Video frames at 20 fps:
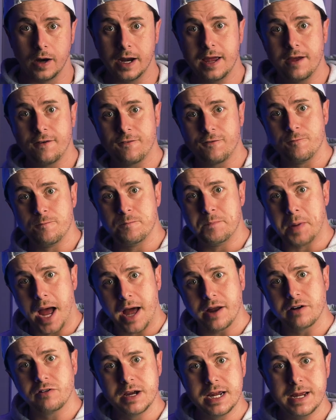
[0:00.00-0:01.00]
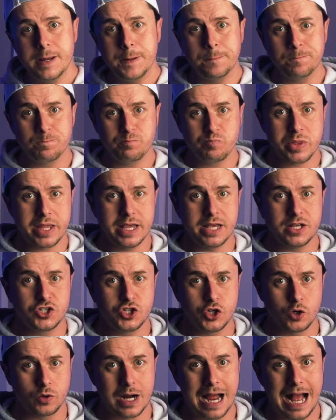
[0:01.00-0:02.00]
If battery is
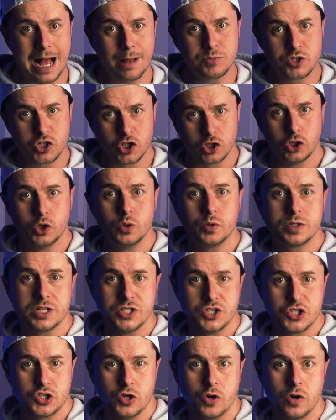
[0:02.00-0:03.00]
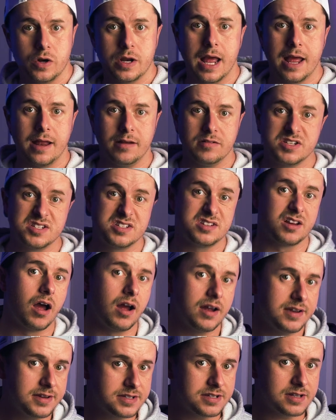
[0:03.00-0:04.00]
your absolute concern and
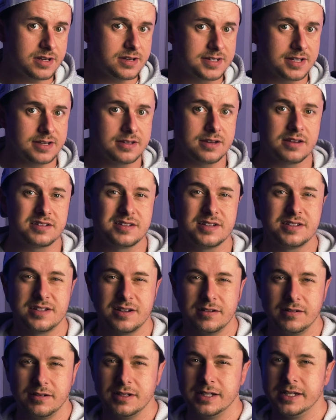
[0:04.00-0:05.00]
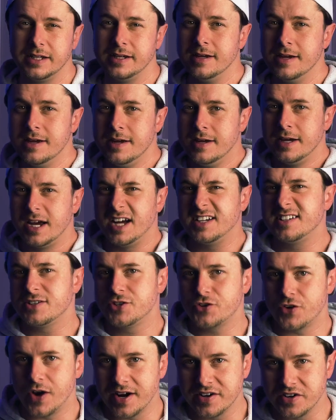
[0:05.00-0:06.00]
size isn't necessarily a
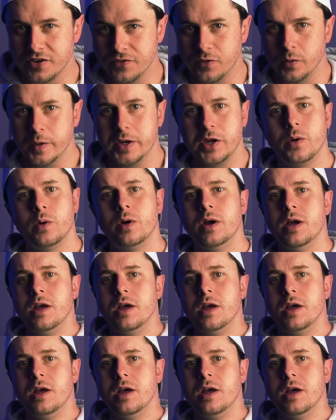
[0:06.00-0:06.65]
detractor for you,